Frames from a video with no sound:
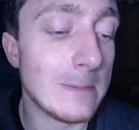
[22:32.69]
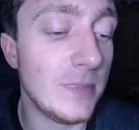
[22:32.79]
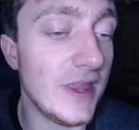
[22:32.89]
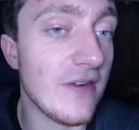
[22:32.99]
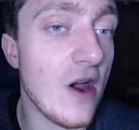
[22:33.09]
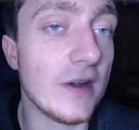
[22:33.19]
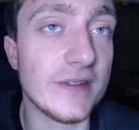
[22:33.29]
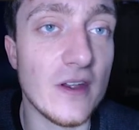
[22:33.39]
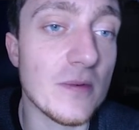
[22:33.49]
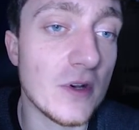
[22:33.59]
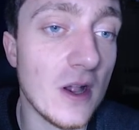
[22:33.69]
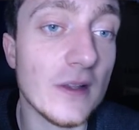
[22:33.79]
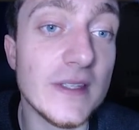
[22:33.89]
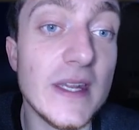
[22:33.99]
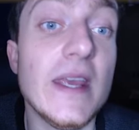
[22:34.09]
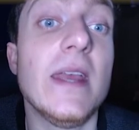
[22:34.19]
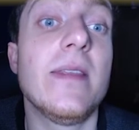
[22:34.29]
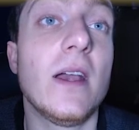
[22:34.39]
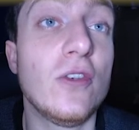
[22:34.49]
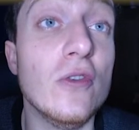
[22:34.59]
But there are desirable cards in here
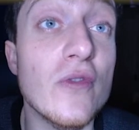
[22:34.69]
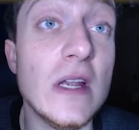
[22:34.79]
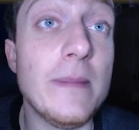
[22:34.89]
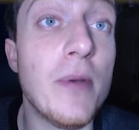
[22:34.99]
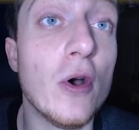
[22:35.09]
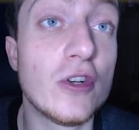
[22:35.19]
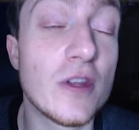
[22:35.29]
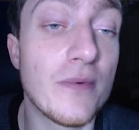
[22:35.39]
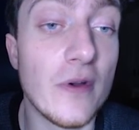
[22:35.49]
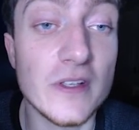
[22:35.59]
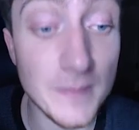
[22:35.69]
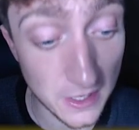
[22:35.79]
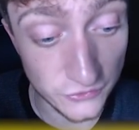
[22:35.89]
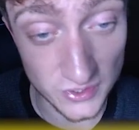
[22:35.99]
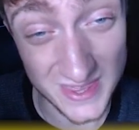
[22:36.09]
that could really push the price boundary,